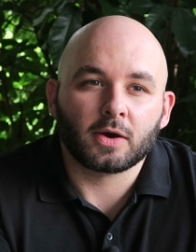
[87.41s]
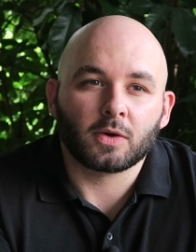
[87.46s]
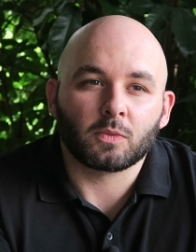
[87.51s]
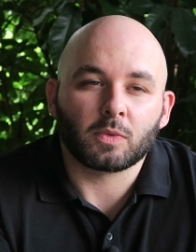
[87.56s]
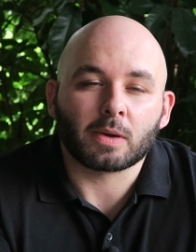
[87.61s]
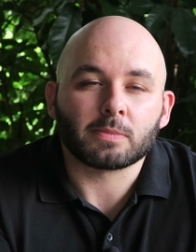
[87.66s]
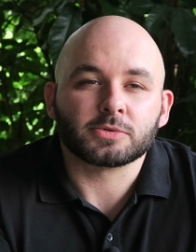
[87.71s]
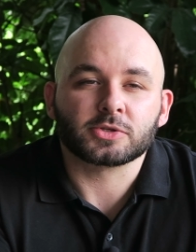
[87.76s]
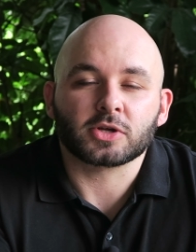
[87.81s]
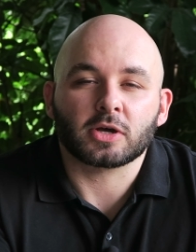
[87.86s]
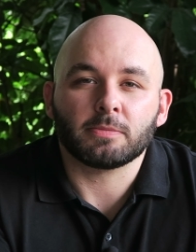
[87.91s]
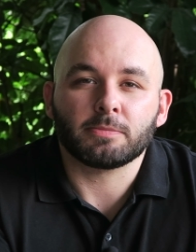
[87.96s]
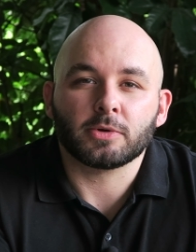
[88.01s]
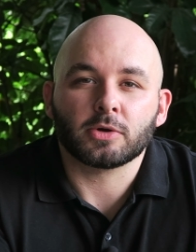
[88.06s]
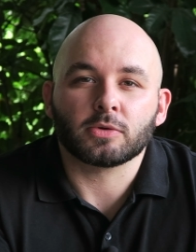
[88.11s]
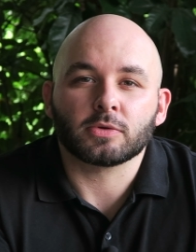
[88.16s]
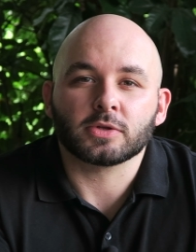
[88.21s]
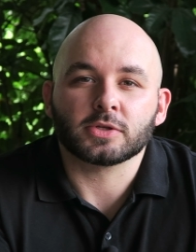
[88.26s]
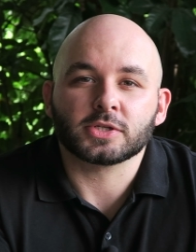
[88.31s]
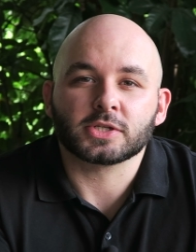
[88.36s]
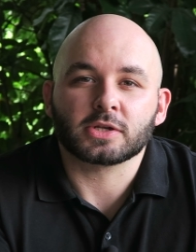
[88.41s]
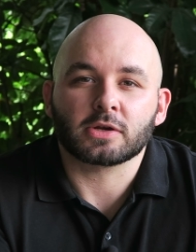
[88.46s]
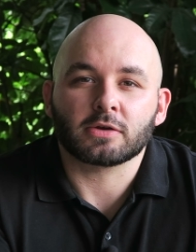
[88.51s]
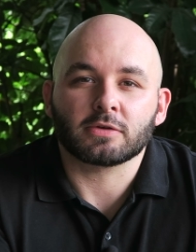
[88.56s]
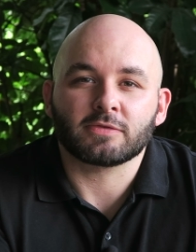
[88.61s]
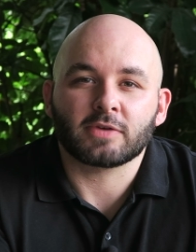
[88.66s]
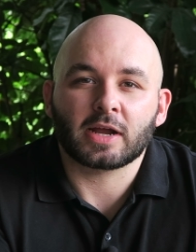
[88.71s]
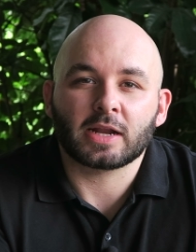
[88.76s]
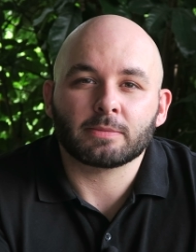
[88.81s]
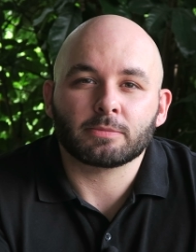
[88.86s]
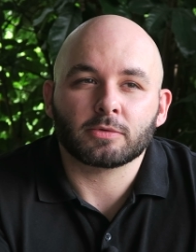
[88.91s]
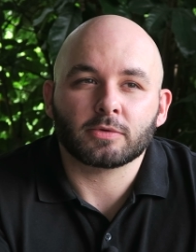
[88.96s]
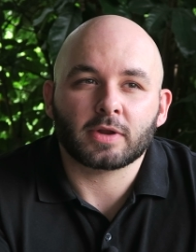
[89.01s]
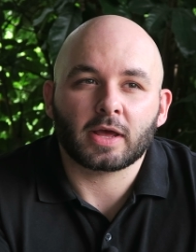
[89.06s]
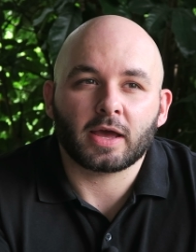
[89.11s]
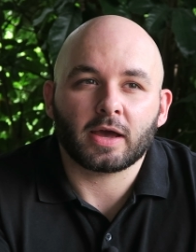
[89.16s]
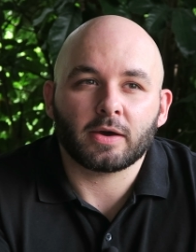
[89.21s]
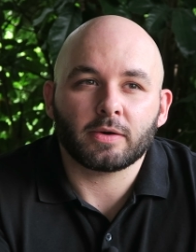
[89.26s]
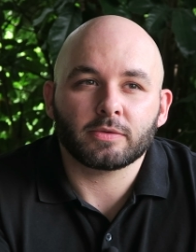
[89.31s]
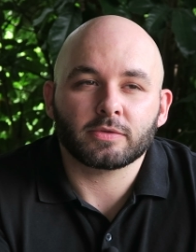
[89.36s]
website builders that are available
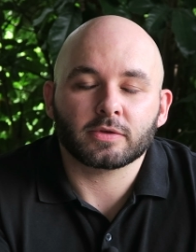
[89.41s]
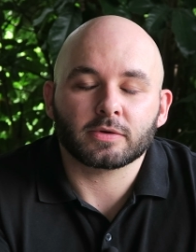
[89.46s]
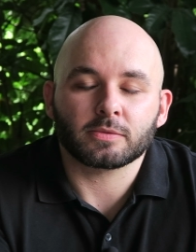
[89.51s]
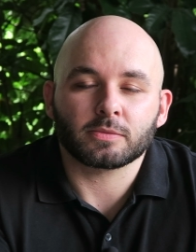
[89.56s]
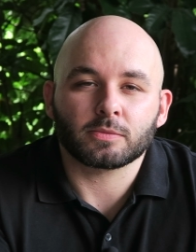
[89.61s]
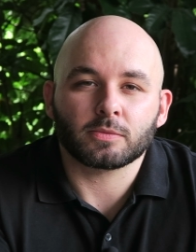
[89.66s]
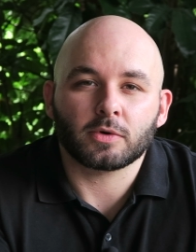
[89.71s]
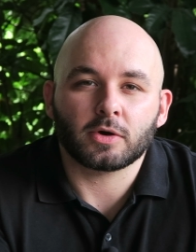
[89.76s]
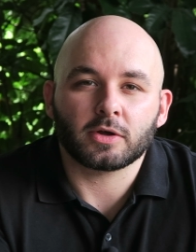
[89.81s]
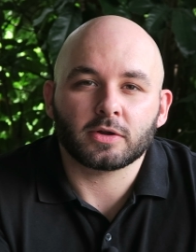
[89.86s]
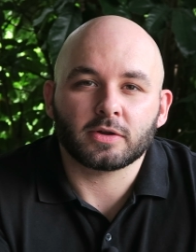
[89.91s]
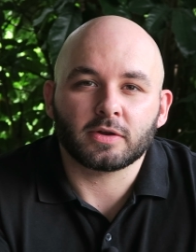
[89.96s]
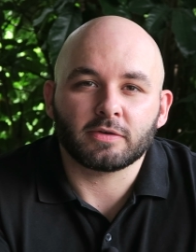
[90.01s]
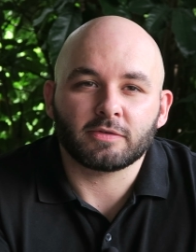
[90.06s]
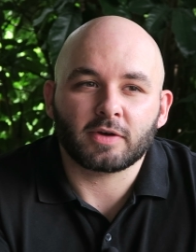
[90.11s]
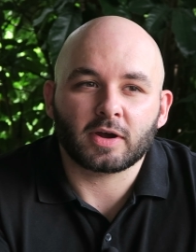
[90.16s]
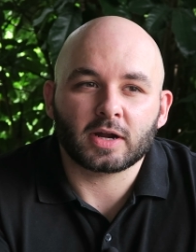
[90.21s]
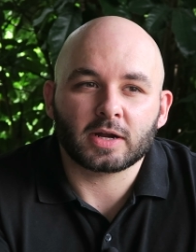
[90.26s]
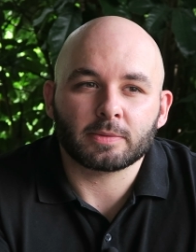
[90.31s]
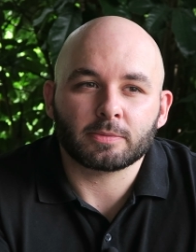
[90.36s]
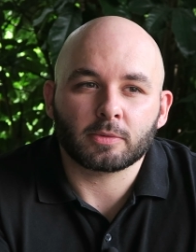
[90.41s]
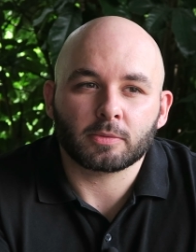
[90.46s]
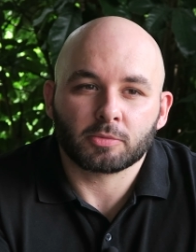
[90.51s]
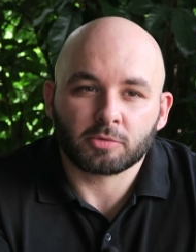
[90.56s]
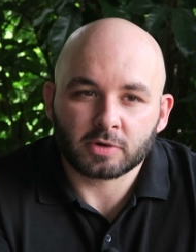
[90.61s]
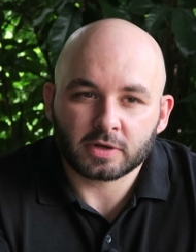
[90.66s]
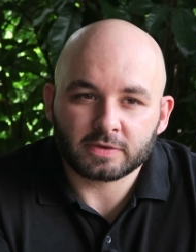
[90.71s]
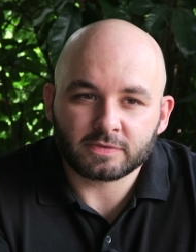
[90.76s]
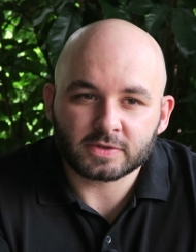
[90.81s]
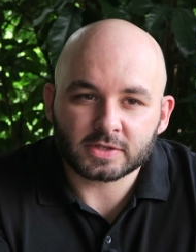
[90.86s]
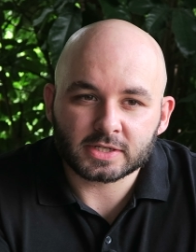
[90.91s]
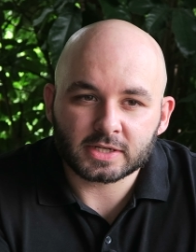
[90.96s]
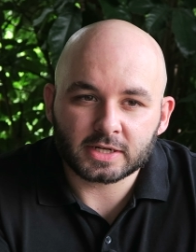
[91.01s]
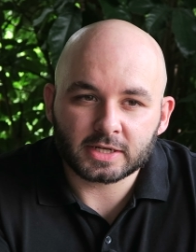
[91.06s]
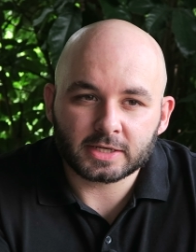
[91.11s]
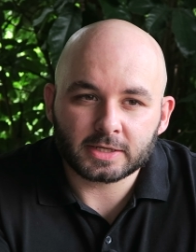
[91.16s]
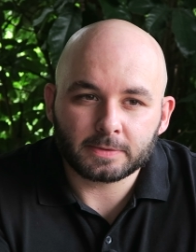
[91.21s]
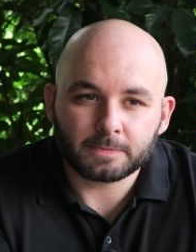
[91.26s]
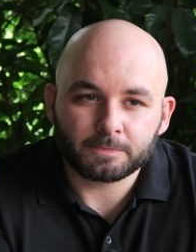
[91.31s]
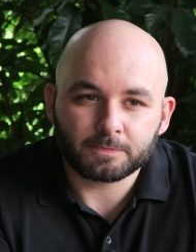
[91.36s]
now that weren't available
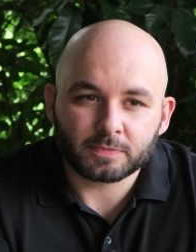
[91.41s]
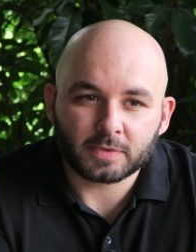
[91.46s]
previously.